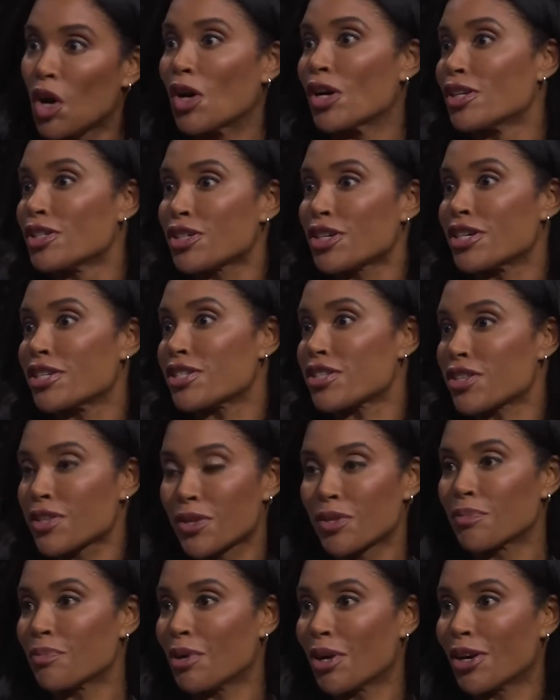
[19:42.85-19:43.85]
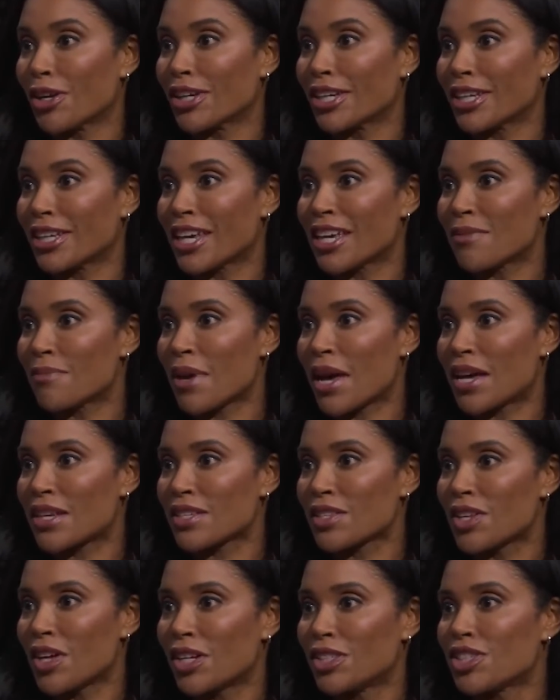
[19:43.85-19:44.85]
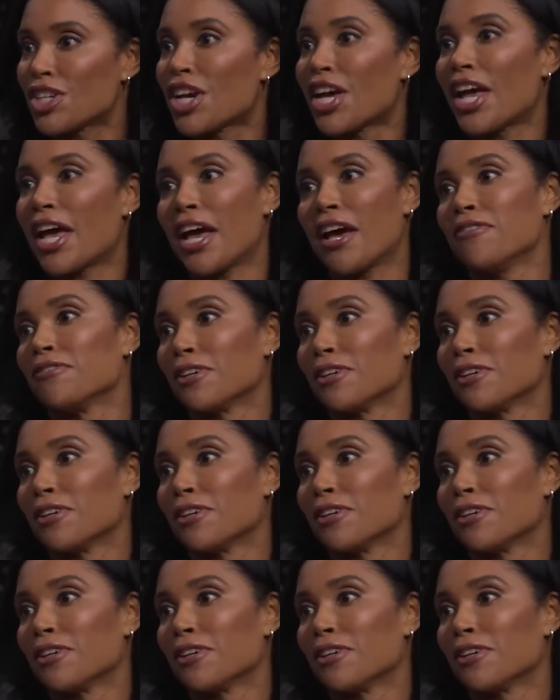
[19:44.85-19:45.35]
is not a problem. Look at Days Gone.